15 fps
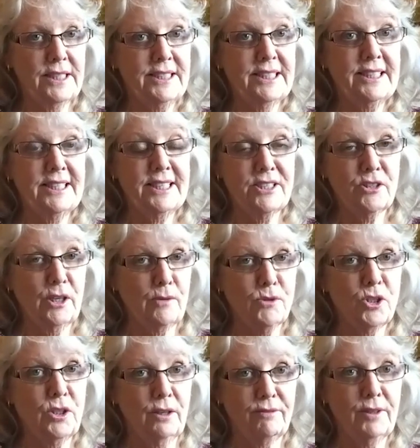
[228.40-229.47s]
I did a
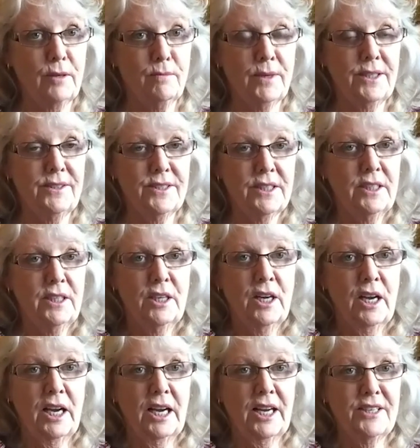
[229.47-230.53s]
description of him.
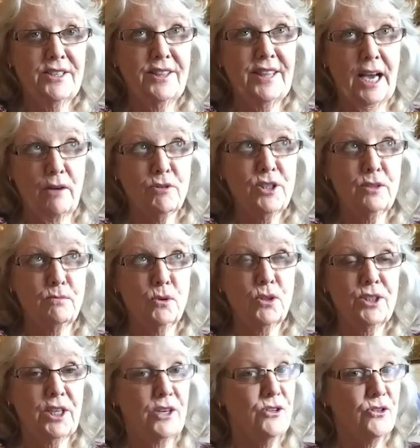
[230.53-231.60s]
And that was the
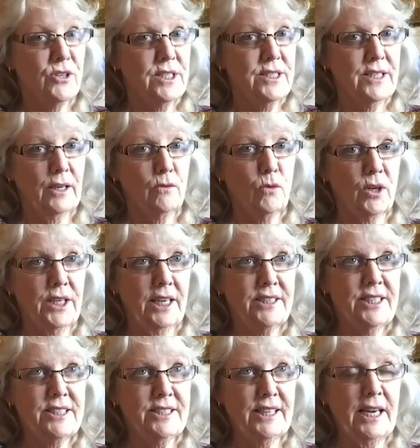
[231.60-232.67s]
most interesting one. I
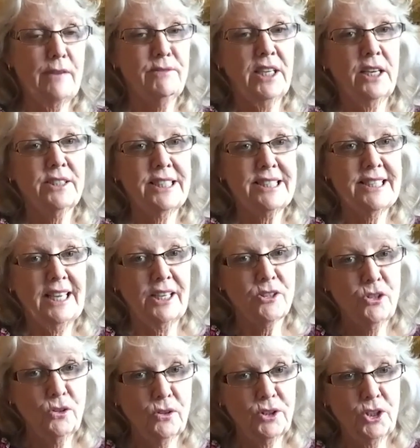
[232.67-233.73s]
described that he had a
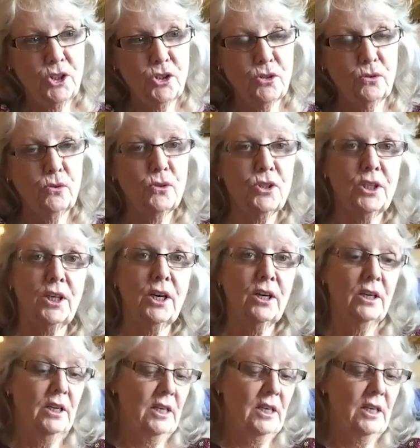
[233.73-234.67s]
tattoo on his shoulder,